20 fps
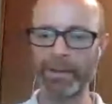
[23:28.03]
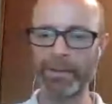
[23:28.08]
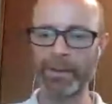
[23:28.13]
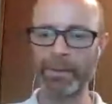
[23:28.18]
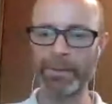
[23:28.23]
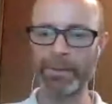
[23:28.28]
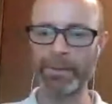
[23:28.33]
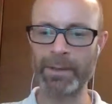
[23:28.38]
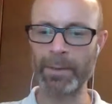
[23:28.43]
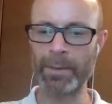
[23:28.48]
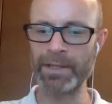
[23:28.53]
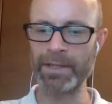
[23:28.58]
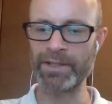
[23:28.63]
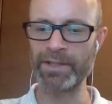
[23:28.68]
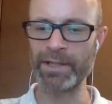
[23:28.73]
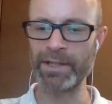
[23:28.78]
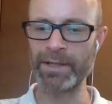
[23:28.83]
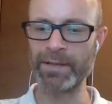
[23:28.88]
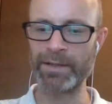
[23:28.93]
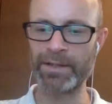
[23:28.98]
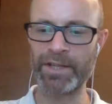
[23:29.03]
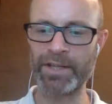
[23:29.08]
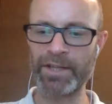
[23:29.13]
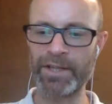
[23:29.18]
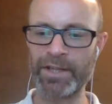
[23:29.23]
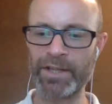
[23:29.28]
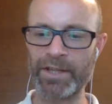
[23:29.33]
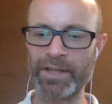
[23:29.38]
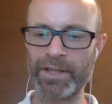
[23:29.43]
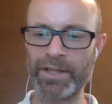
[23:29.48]
there was a question in the
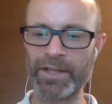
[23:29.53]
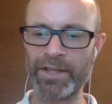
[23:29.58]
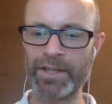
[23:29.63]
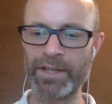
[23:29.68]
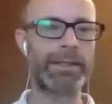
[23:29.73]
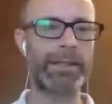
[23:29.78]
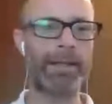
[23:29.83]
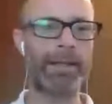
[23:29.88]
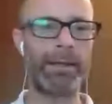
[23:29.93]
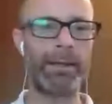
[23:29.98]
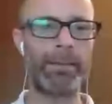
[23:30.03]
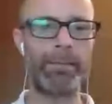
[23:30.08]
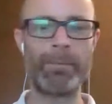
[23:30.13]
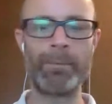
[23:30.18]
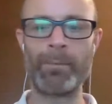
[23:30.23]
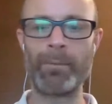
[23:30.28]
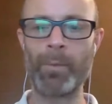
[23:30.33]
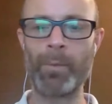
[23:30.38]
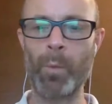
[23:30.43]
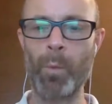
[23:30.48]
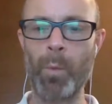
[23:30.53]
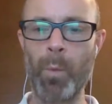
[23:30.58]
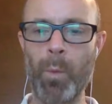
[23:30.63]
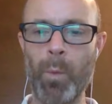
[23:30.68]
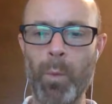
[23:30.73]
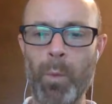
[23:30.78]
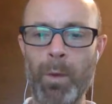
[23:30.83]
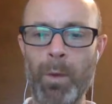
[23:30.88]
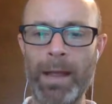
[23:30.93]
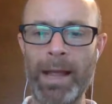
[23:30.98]
chat about
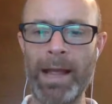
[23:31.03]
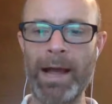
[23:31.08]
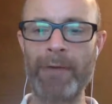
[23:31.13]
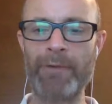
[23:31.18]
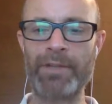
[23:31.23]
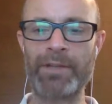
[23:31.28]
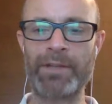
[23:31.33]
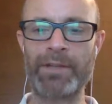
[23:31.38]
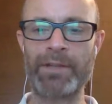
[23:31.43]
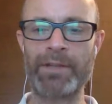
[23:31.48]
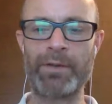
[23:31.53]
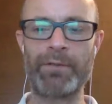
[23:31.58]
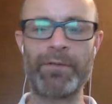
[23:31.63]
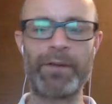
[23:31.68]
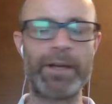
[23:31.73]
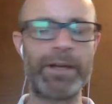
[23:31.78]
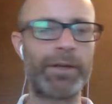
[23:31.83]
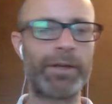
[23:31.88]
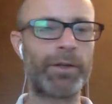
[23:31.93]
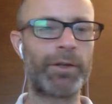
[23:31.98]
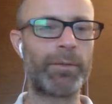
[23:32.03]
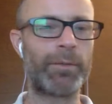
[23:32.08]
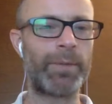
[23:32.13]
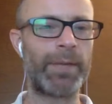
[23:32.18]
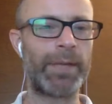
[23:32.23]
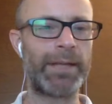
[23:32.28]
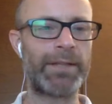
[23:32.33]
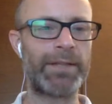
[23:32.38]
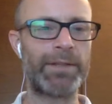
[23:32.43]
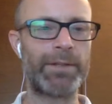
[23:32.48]
how to sort of find a good
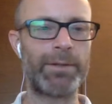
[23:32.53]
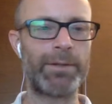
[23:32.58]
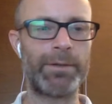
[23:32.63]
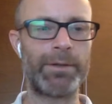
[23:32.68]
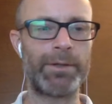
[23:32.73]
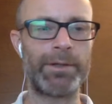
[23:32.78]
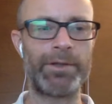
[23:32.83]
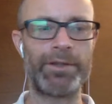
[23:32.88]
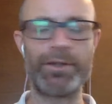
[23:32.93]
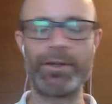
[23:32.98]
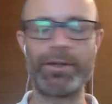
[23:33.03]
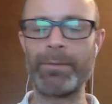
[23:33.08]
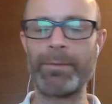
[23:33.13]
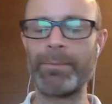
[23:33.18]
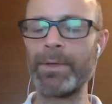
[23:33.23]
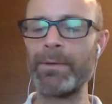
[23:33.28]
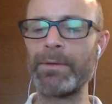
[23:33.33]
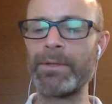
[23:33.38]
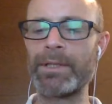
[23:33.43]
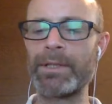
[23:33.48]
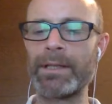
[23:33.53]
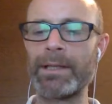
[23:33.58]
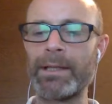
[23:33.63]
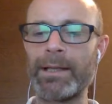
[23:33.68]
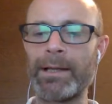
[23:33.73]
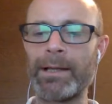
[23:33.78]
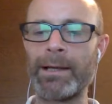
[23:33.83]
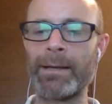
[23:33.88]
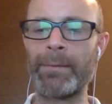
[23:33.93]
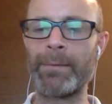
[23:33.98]
place to contribute,
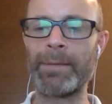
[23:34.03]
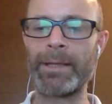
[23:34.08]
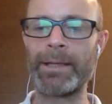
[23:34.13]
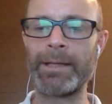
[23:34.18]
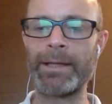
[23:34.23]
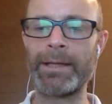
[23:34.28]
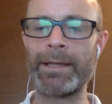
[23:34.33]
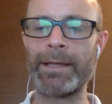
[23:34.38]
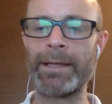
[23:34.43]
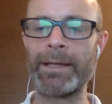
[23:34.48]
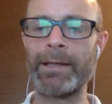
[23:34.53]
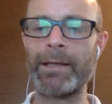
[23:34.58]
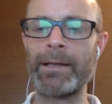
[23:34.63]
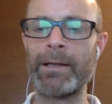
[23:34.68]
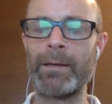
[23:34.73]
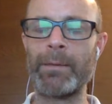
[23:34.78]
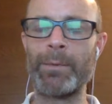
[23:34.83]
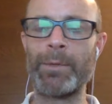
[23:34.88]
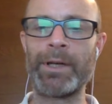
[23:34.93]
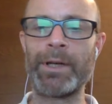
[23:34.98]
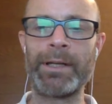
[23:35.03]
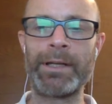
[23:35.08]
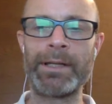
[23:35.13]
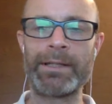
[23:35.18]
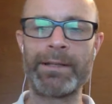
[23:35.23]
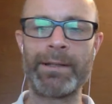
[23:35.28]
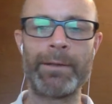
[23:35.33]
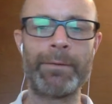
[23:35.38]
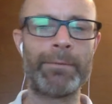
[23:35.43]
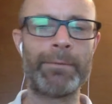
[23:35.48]
and here to put a link
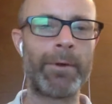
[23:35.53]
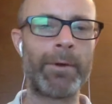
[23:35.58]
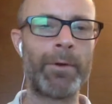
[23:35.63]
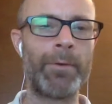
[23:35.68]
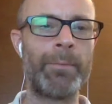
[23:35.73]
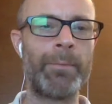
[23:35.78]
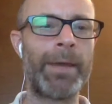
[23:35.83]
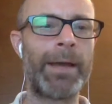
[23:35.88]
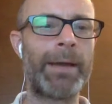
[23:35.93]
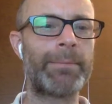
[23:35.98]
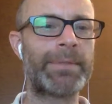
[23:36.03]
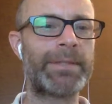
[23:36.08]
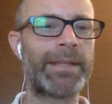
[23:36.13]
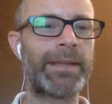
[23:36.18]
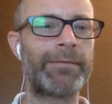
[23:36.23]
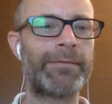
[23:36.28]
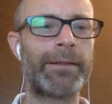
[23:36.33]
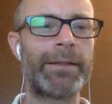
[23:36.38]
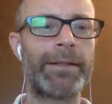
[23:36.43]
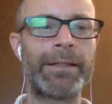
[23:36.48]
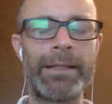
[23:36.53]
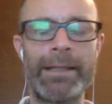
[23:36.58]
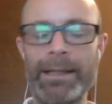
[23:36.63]
to the roadmap, Stefan.